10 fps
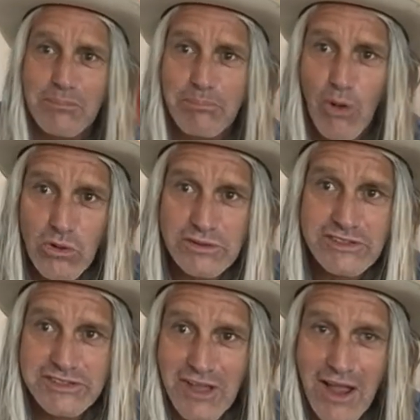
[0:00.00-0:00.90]
And
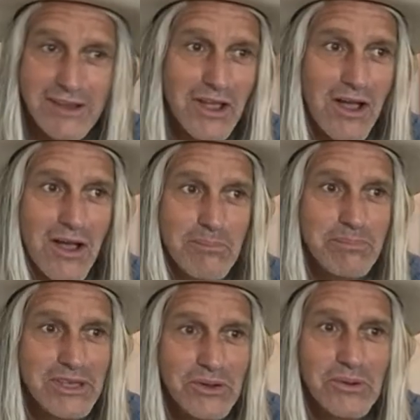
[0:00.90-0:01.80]

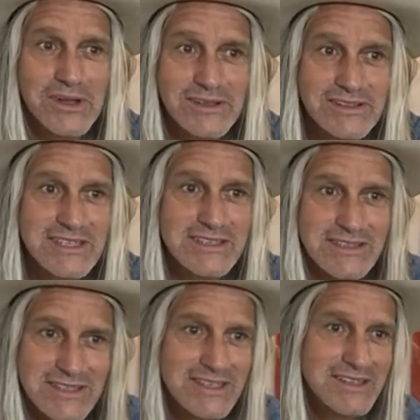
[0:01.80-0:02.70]
Poltz.com,
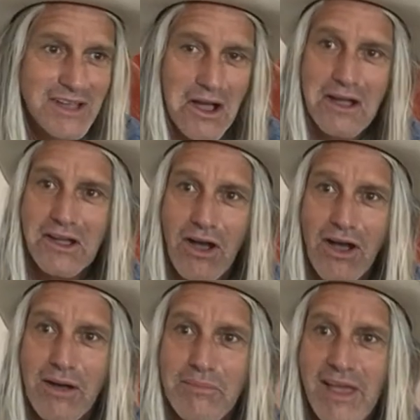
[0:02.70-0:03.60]

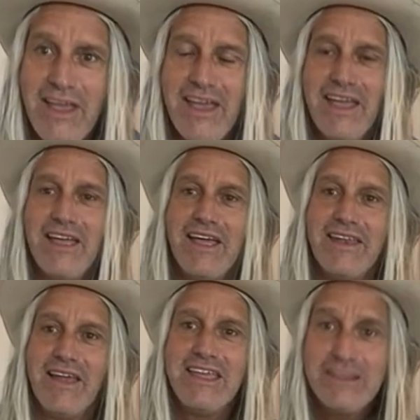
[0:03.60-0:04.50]
P-O-L-T-Z.com,
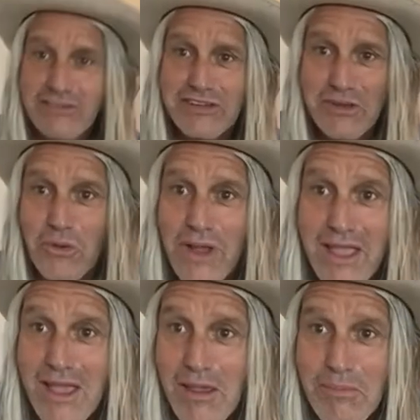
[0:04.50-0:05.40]
and
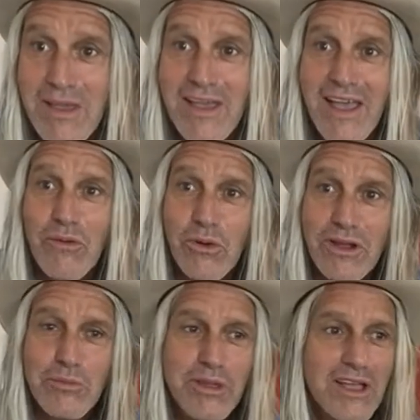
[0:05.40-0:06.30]
Instagram.
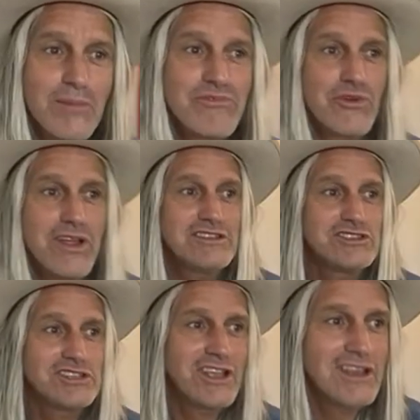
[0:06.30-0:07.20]
We're going to become
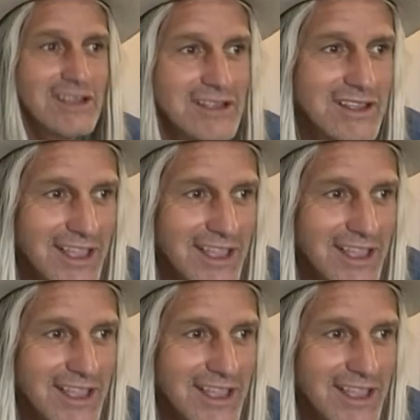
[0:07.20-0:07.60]
friends, Jenny.